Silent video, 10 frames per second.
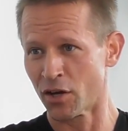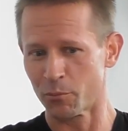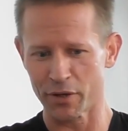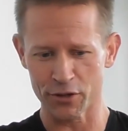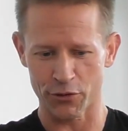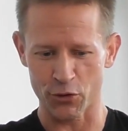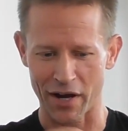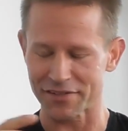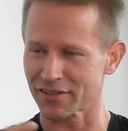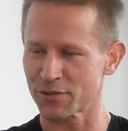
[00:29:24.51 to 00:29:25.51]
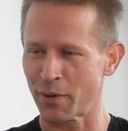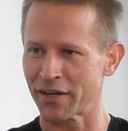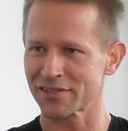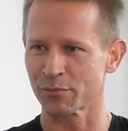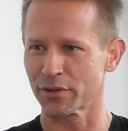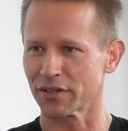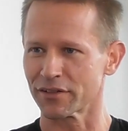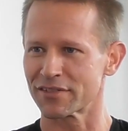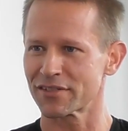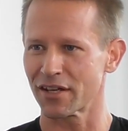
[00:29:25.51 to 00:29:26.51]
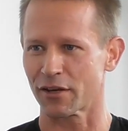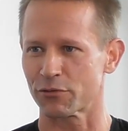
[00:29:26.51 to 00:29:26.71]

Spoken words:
but your thoracic spine's completely stiff.